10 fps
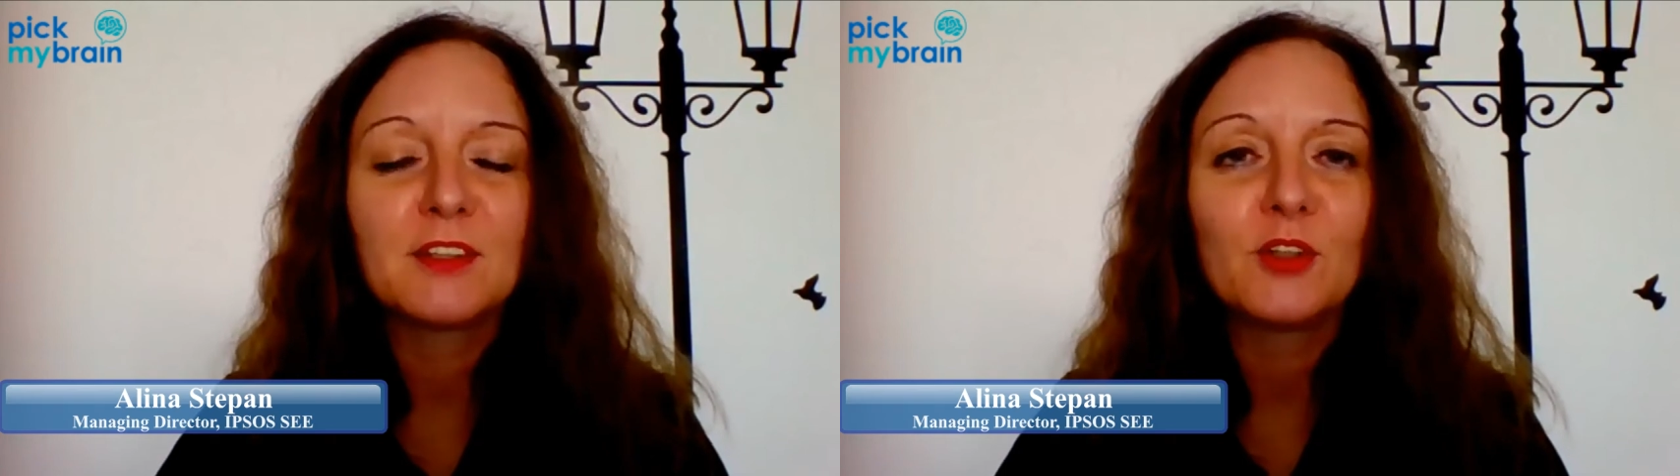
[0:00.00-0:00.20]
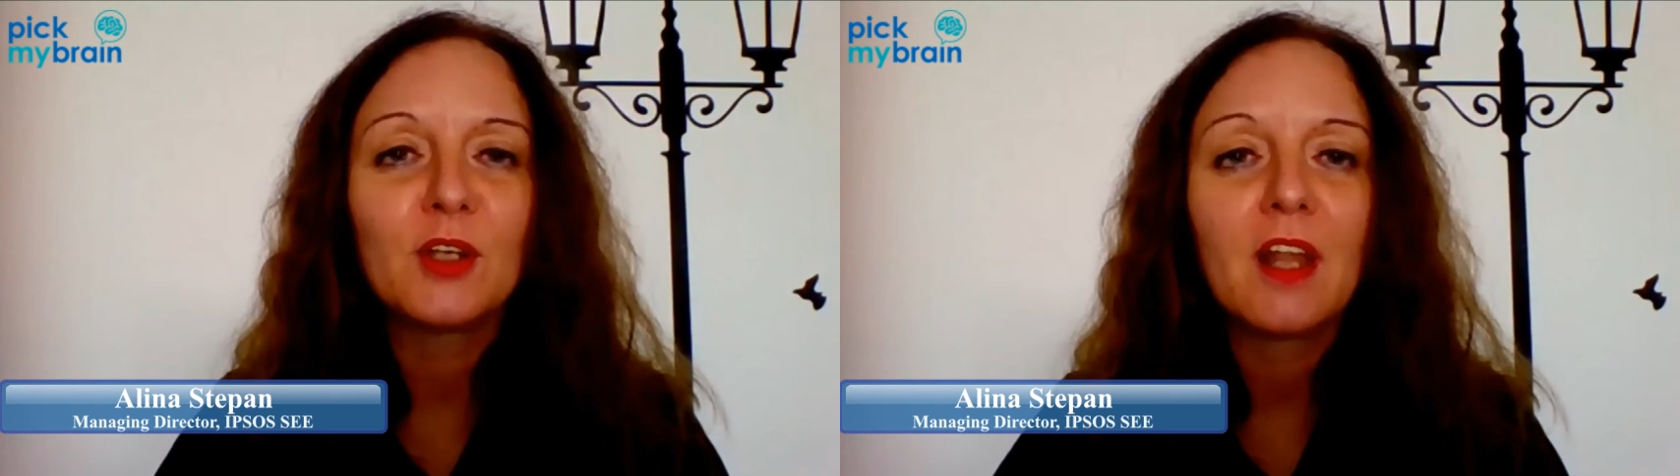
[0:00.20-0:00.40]

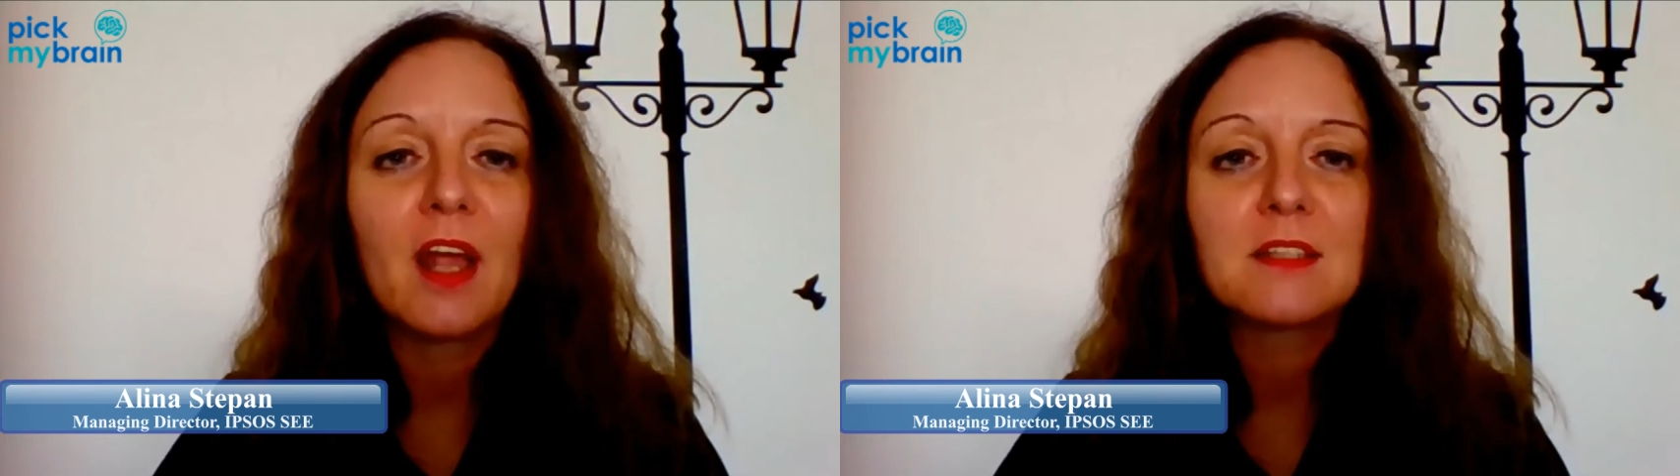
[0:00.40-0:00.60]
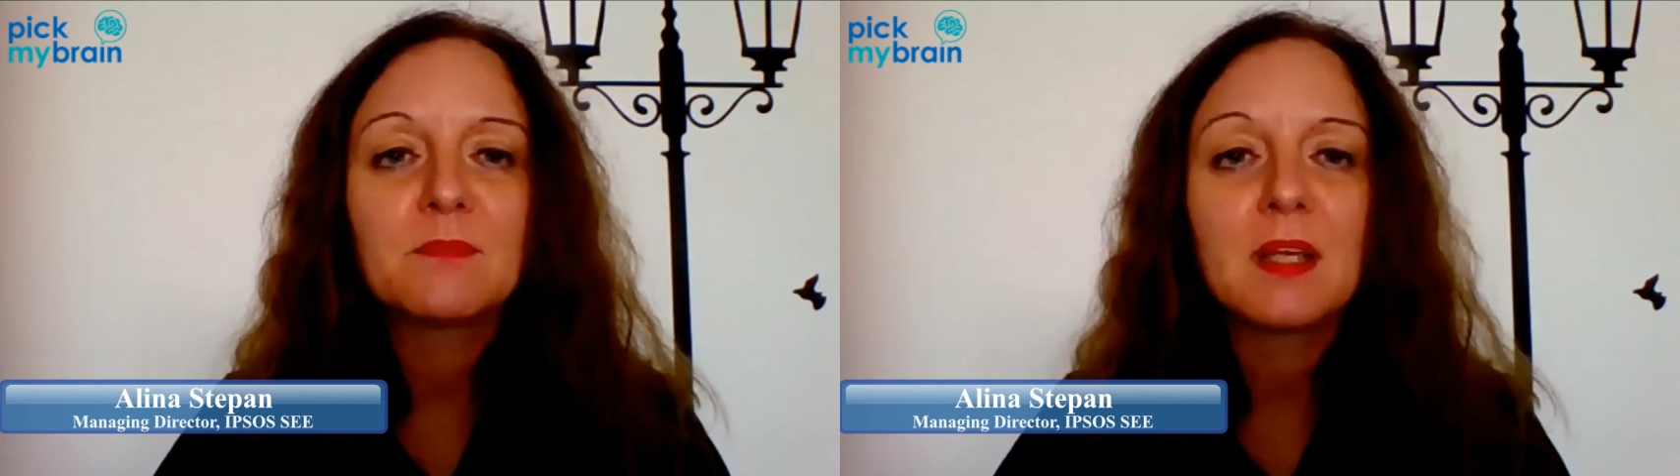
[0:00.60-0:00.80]
rhetorically
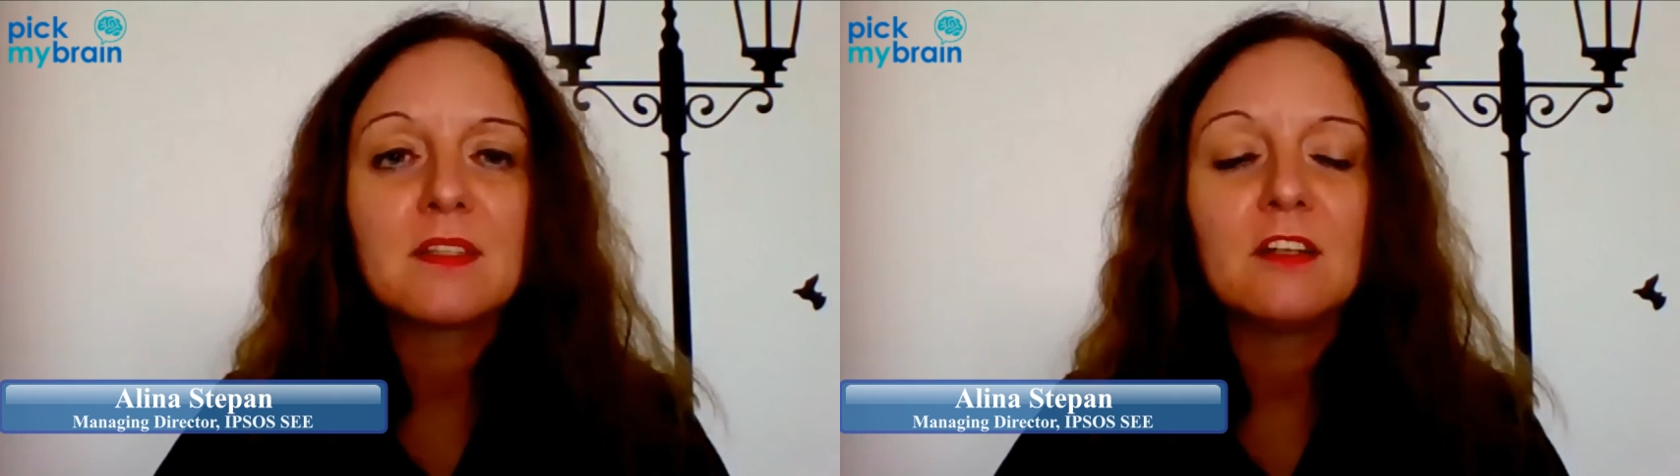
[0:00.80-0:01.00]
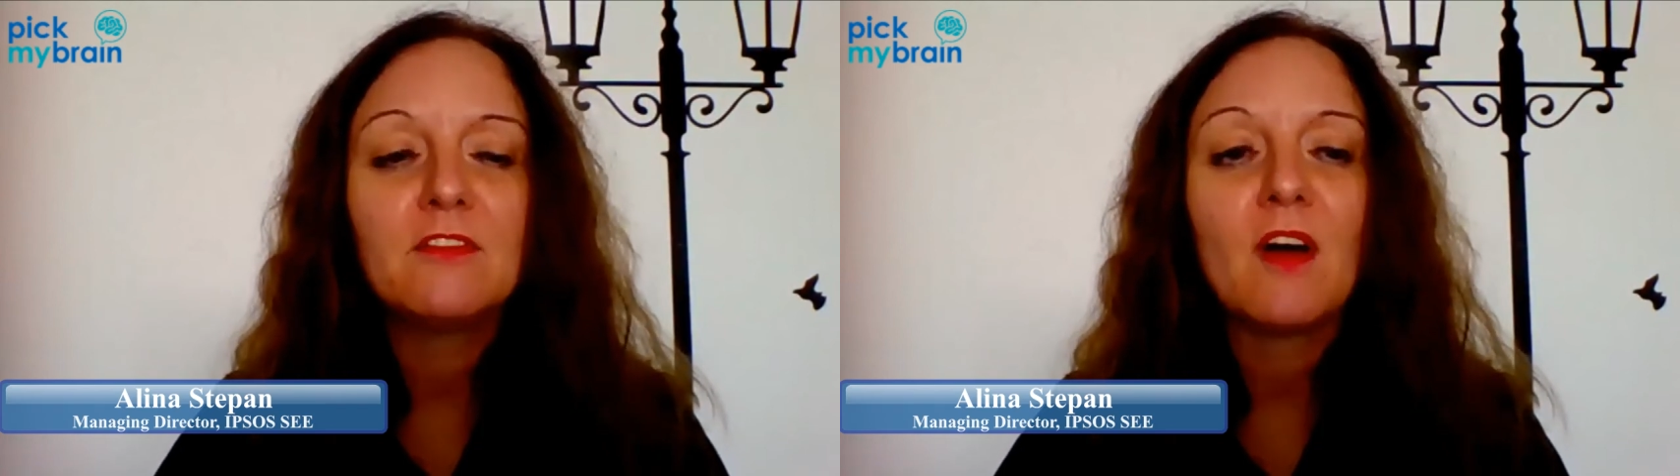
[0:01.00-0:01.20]
asked
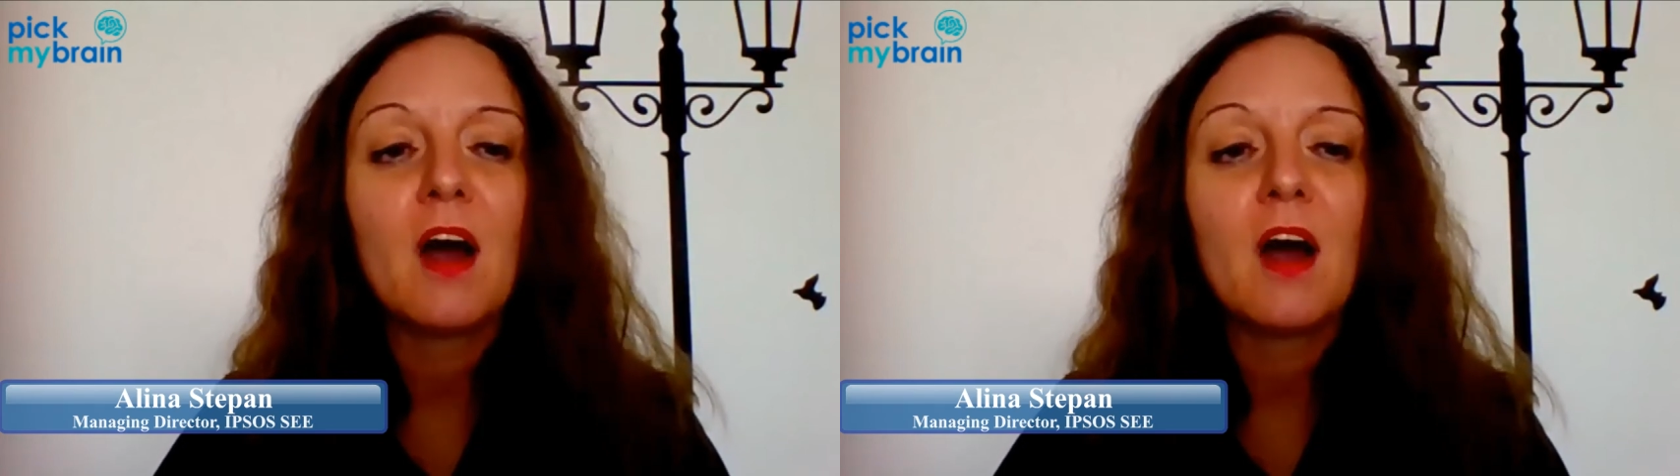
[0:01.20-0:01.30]
myself,